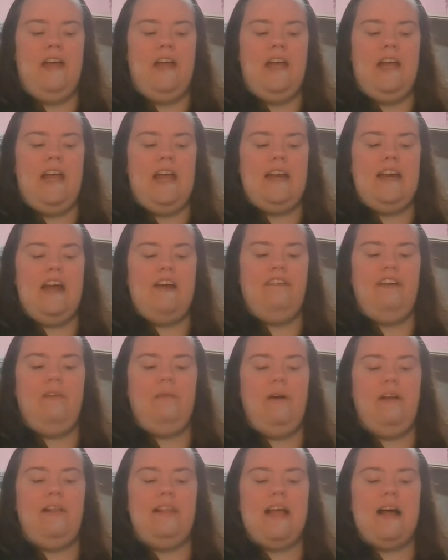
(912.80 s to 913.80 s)
and
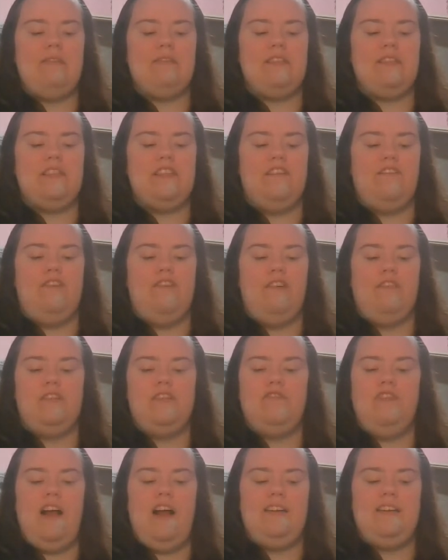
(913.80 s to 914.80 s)
everywhere thousands of folks
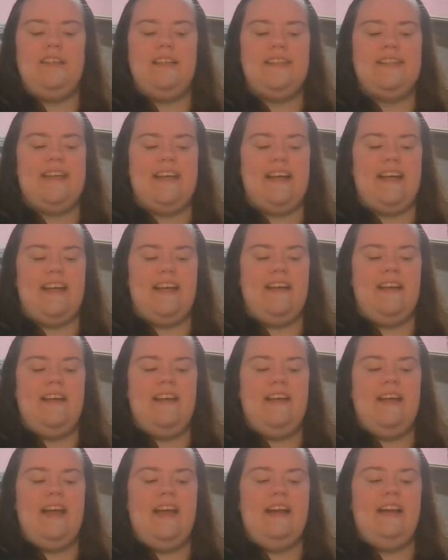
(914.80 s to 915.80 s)
flocked to see
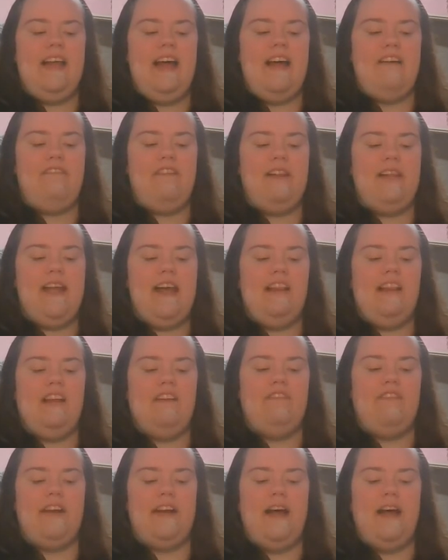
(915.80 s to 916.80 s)
and laugh at the
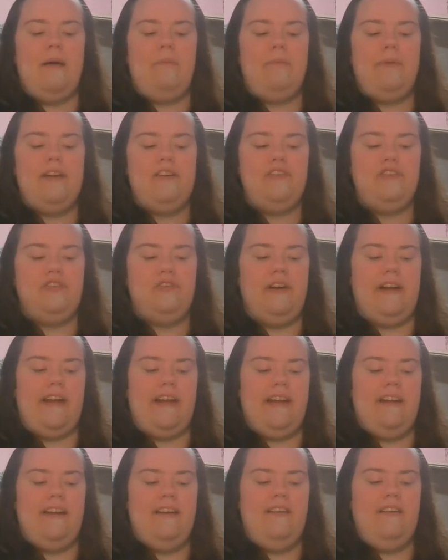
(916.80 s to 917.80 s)
elephant up in a tree.
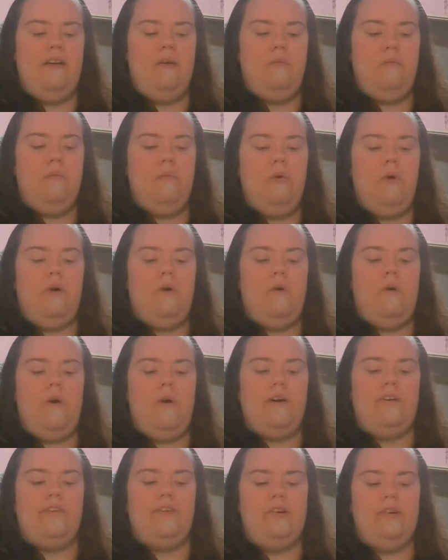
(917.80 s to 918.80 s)
Poor
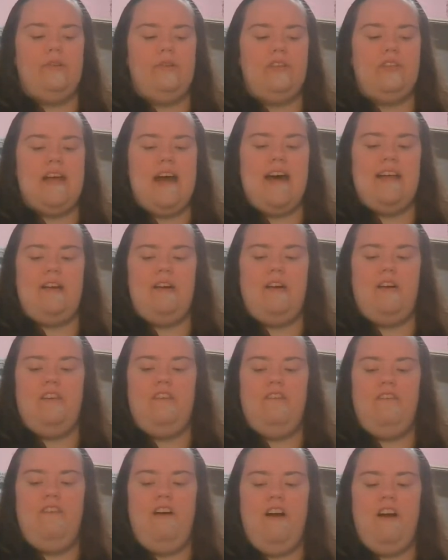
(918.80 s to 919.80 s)
Horton grew sadder the
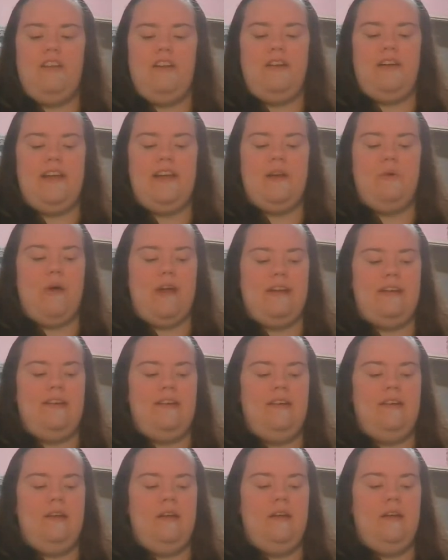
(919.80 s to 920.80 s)
farther he went,
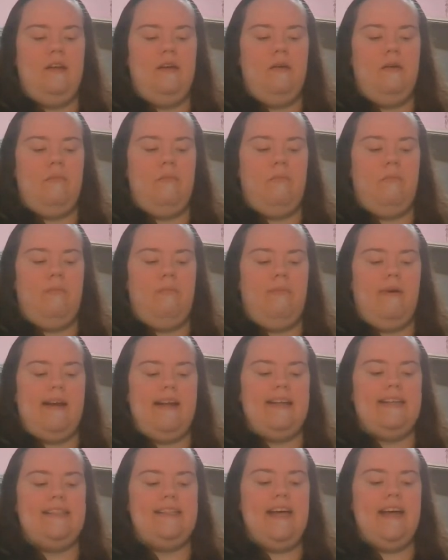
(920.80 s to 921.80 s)
but
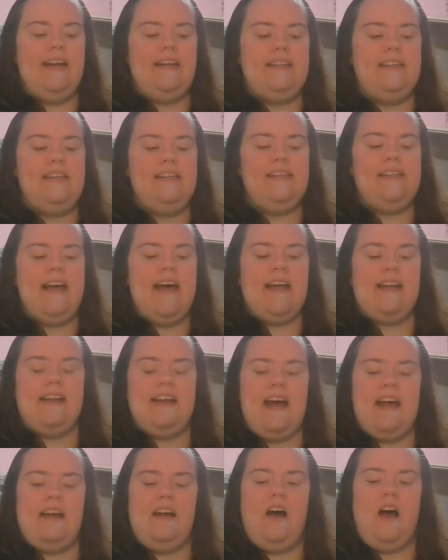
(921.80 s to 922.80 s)
he said as he sat in
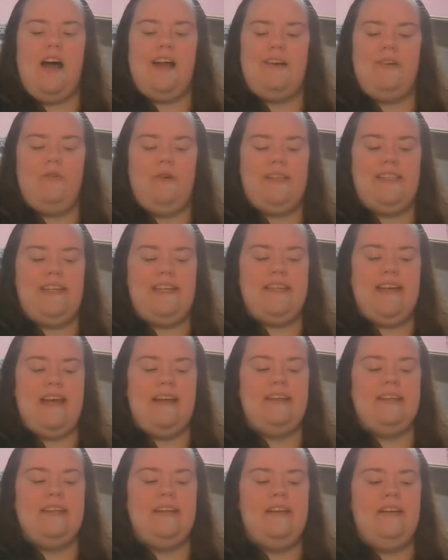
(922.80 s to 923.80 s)
that hot, noisy
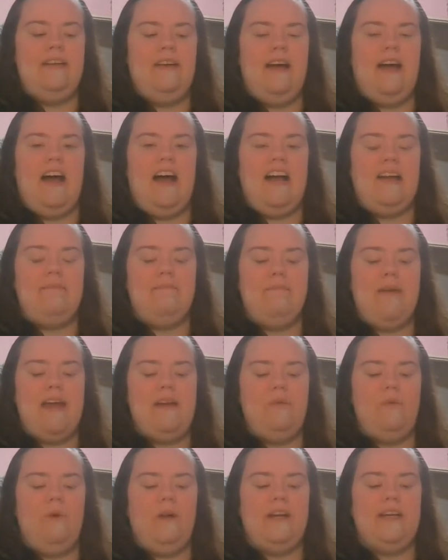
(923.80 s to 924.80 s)
tent, "I
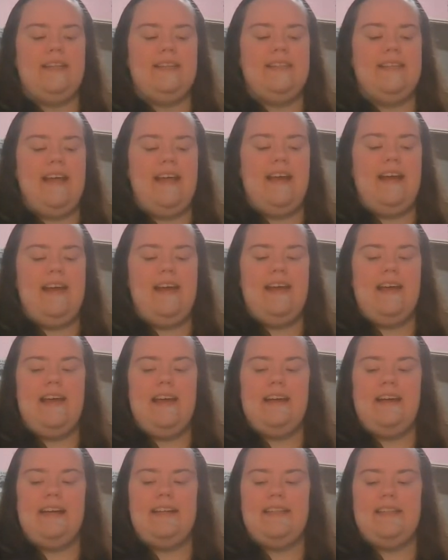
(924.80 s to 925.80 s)
meant what I said,
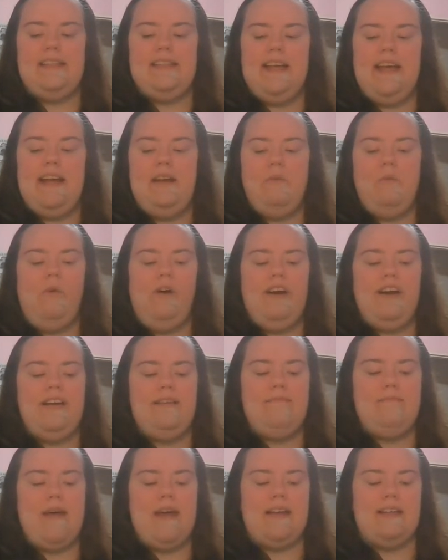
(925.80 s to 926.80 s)
and I said what
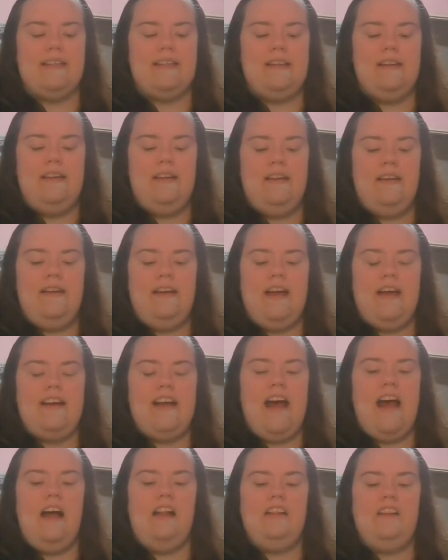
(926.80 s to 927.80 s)
I meant. An
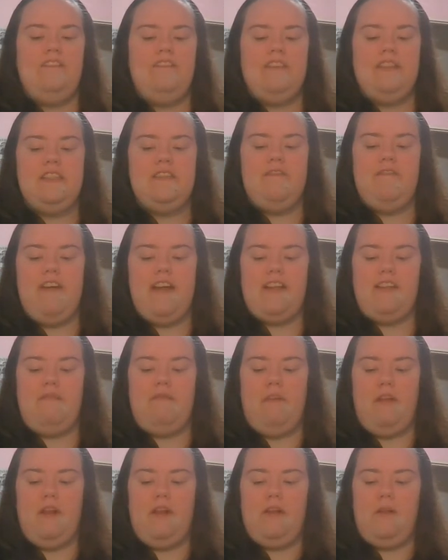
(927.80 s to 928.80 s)
elephant's
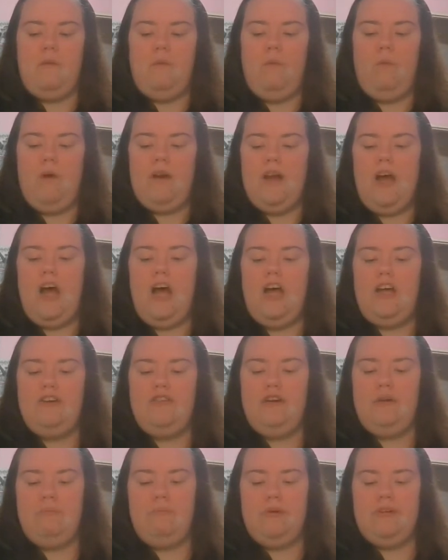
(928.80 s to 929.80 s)
faithful,
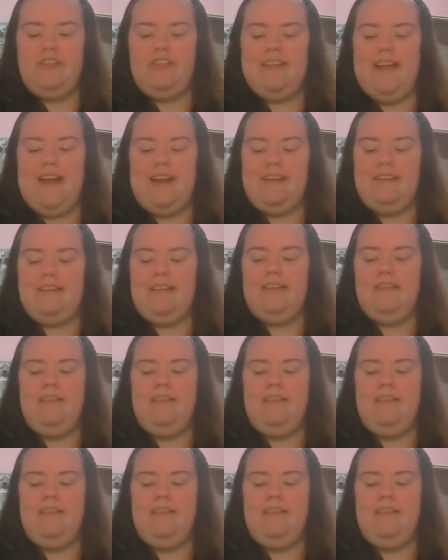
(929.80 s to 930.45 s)
100%.